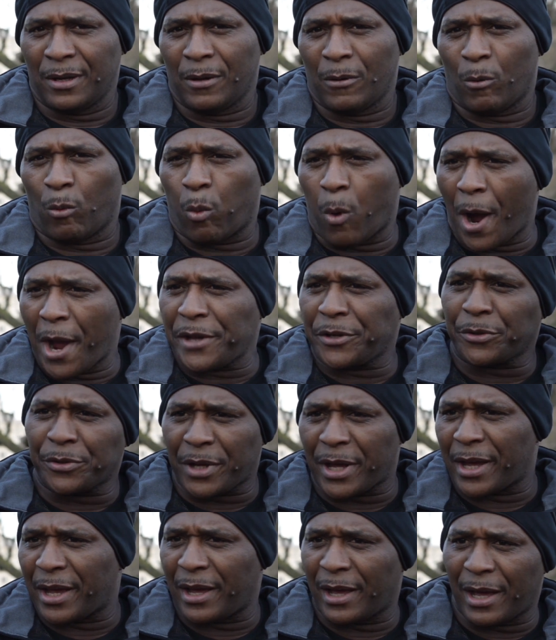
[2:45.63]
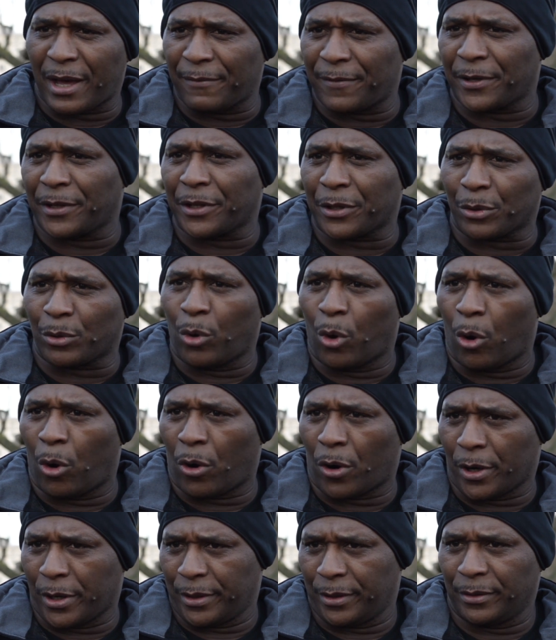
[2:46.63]
why don't I have a little
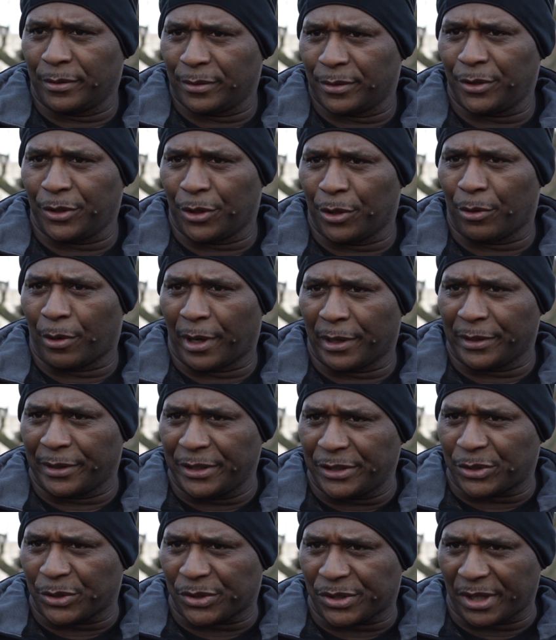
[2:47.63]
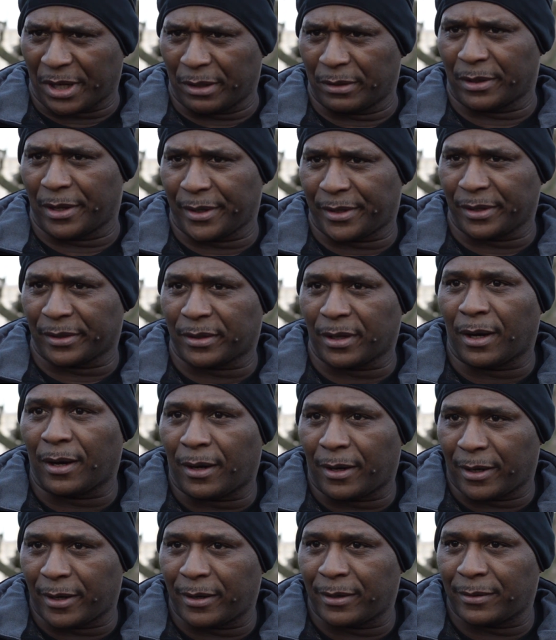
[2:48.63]
horn, at least to sound like a
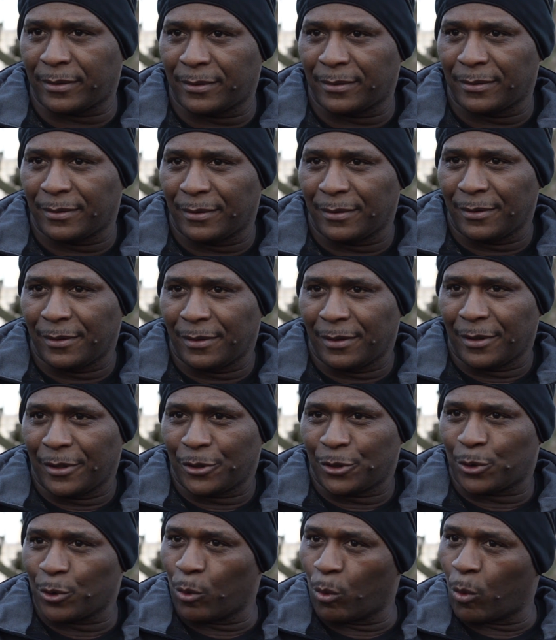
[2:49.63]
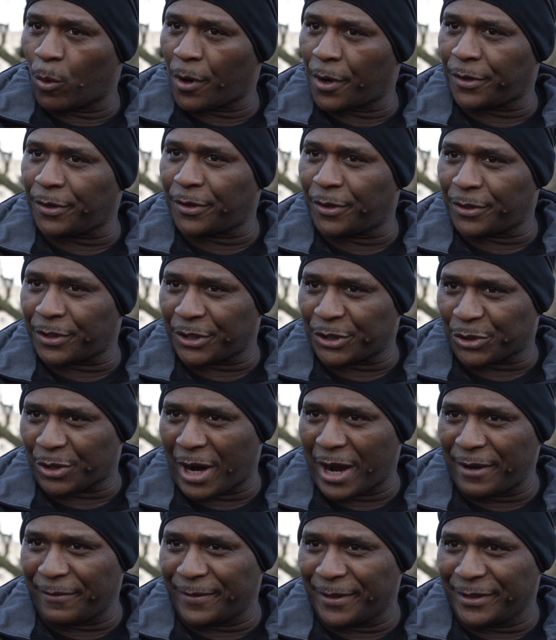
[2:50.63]
car, to warn other
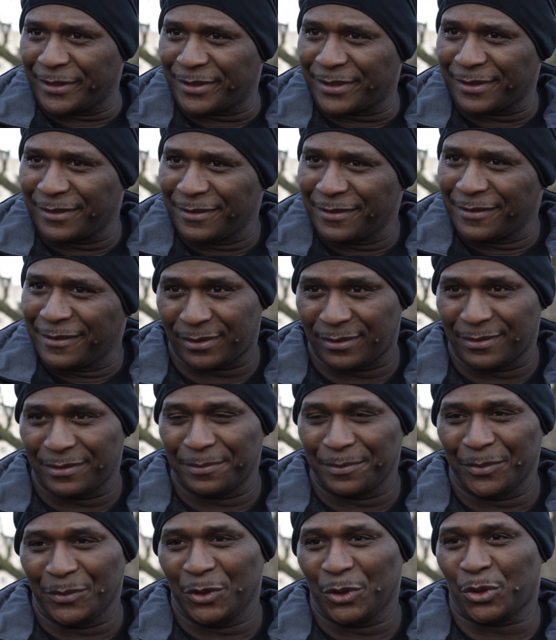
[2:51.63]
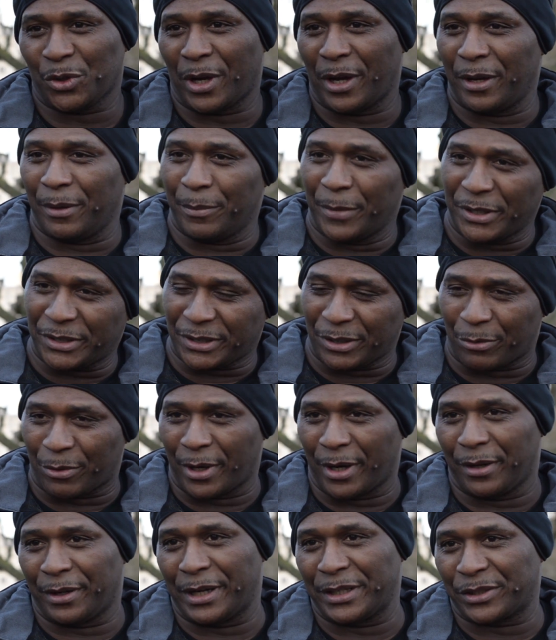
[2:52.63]
drivers? So I messed
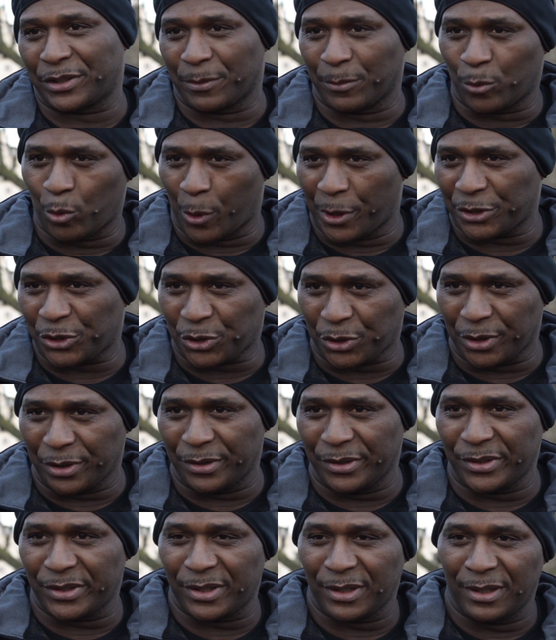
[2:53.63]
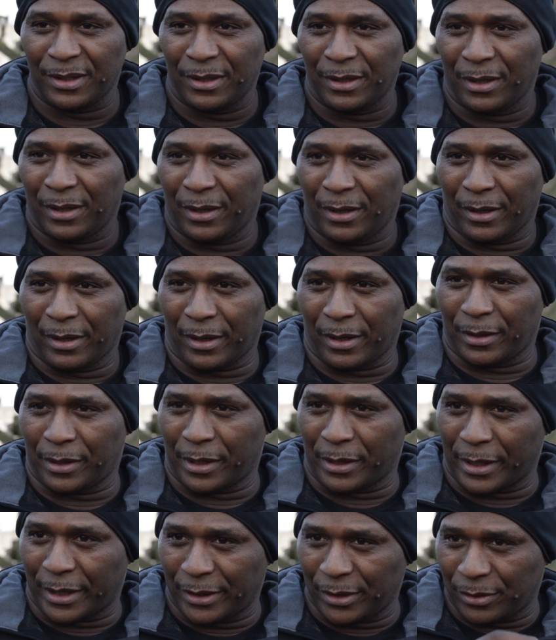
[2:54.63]
around, asked some questions, and
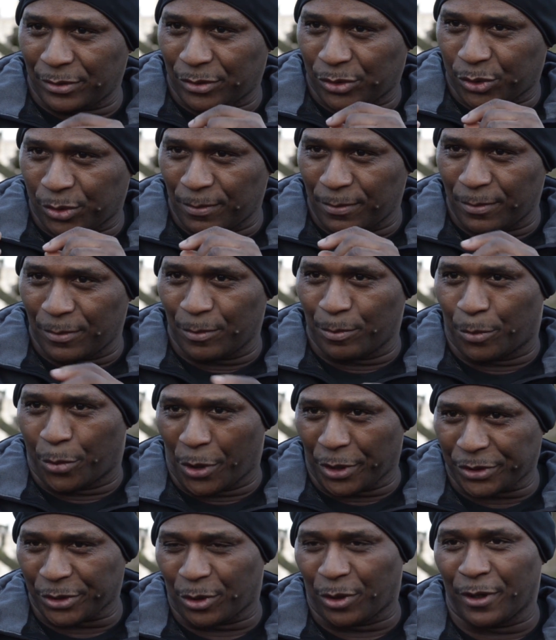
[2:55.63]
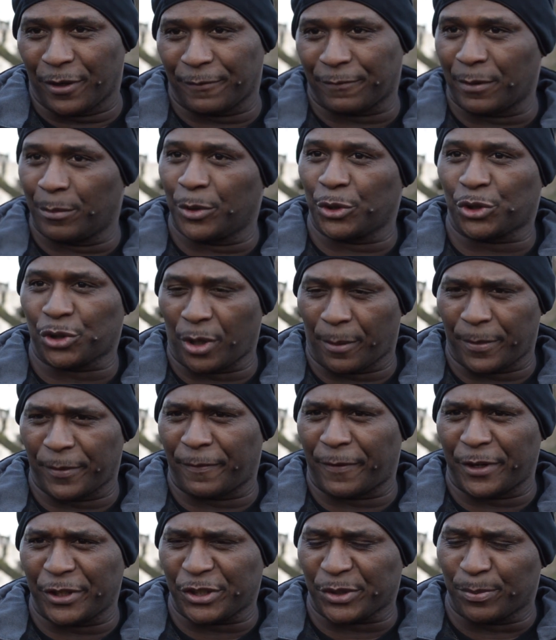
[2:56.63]
then I bought a horn from a shop, a
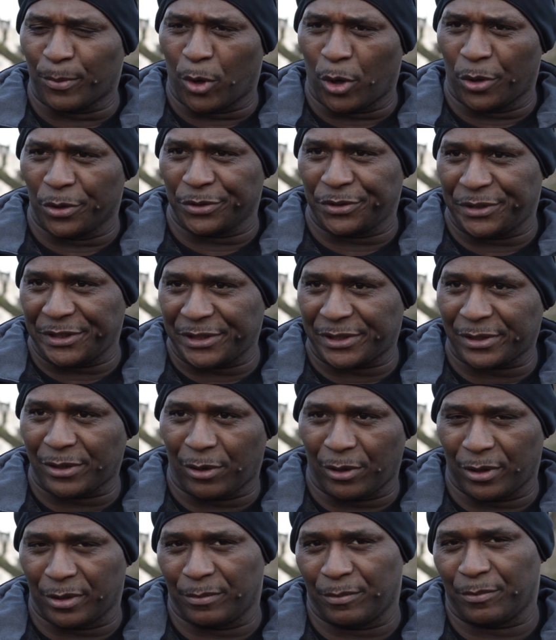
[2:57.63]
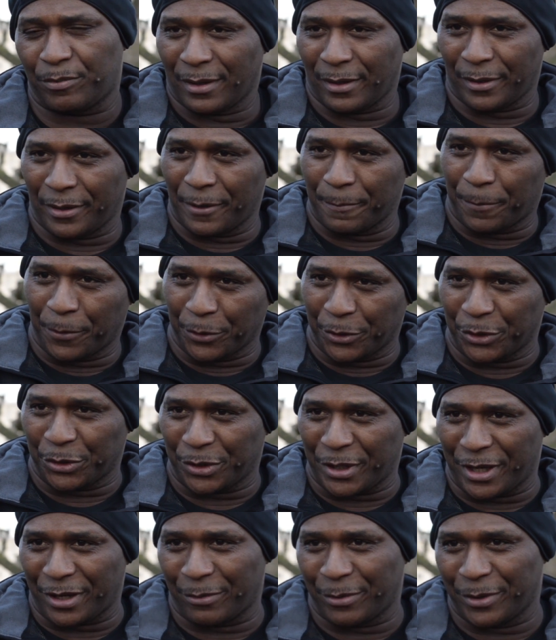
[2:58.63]
very small disc horn, and then put it
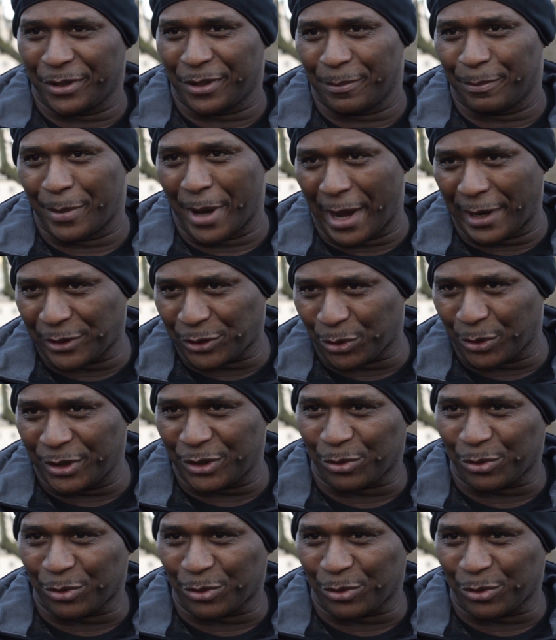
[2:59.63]
together with a battery,